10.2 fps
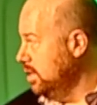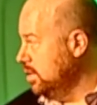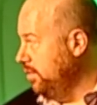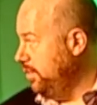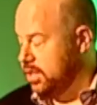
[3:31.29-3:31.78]

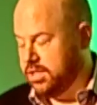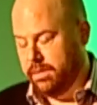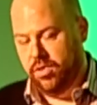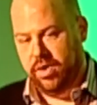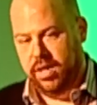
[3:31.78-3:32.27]
So first
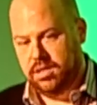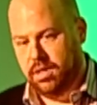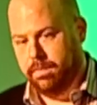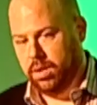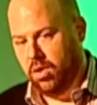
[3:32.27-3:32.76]
I'm going
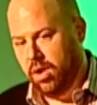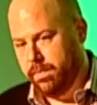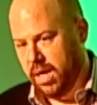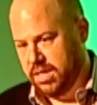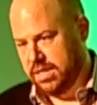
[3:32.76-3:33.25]
to blow
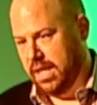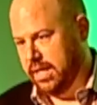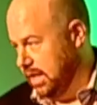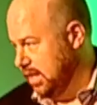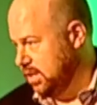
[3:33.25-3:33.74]
up my
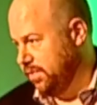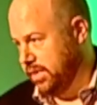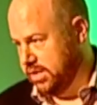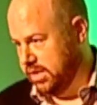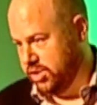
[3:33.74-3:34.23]
site list for
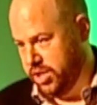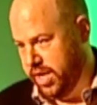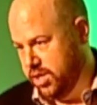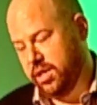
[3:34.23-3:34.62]
this exchange.